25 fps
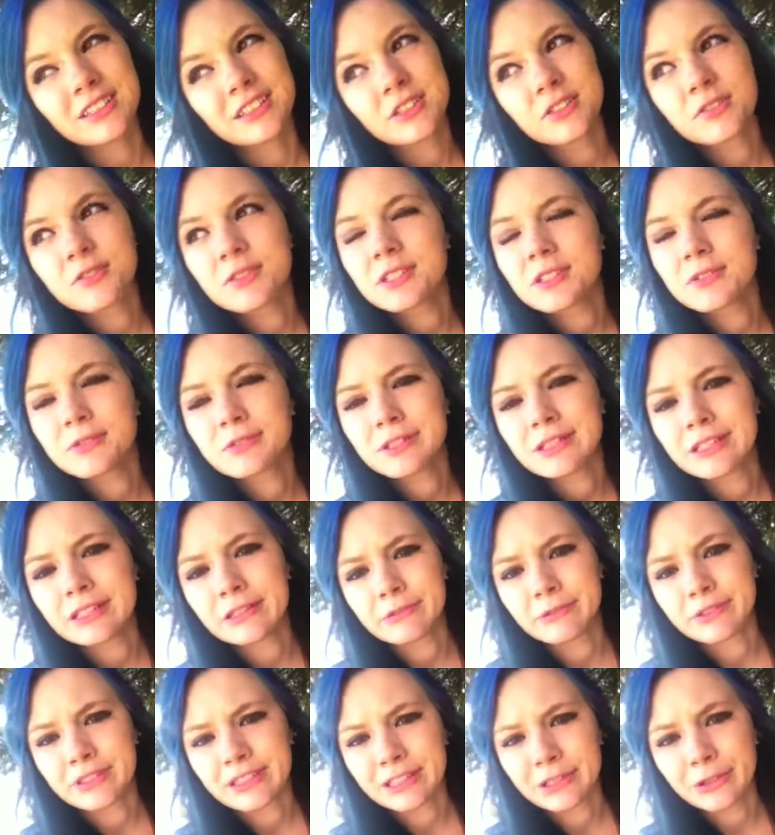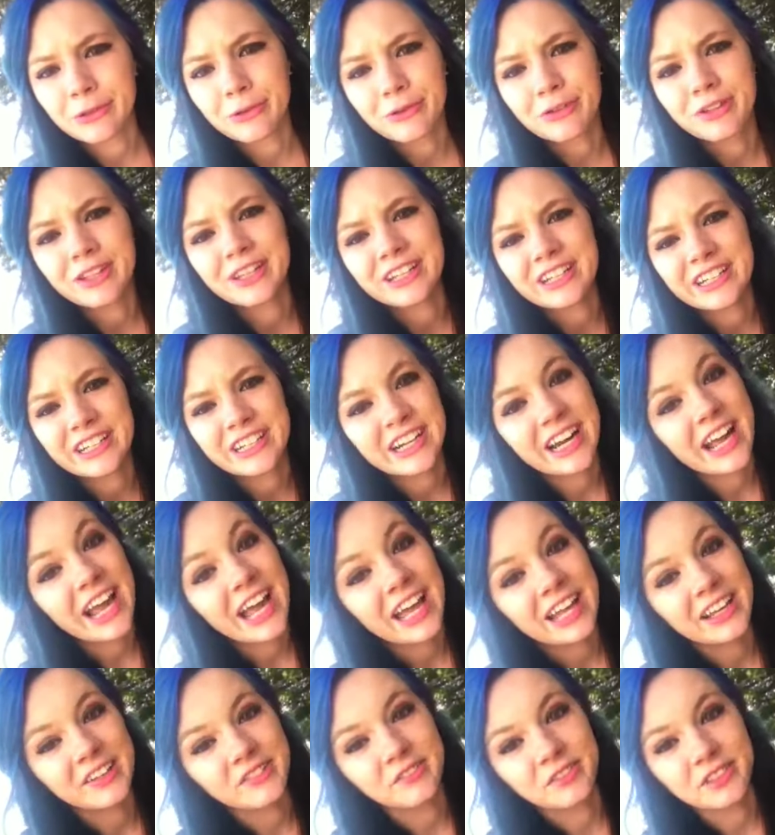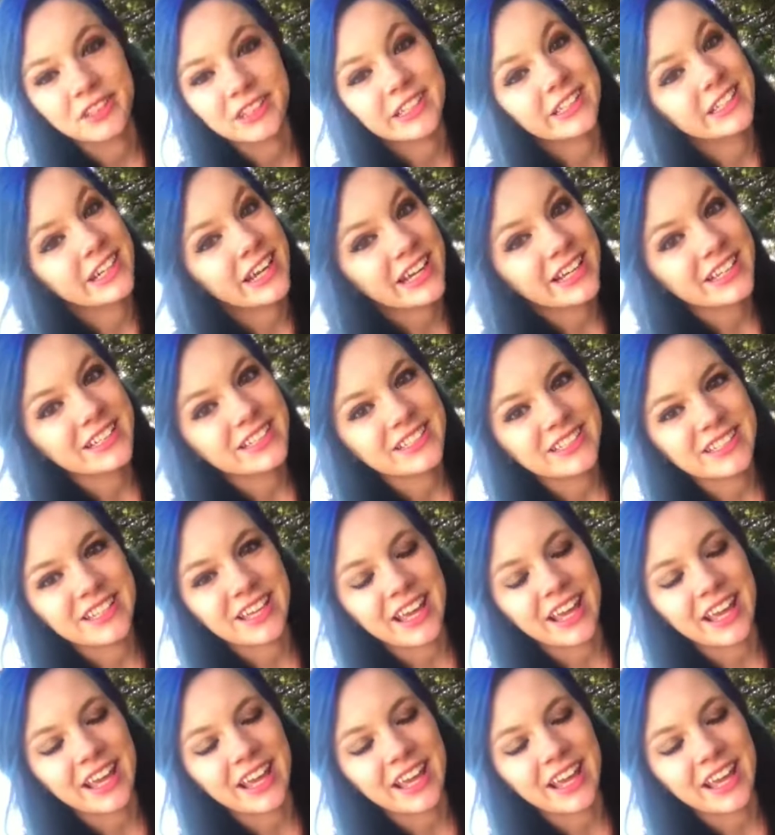It's really, really, really cold here and really nice.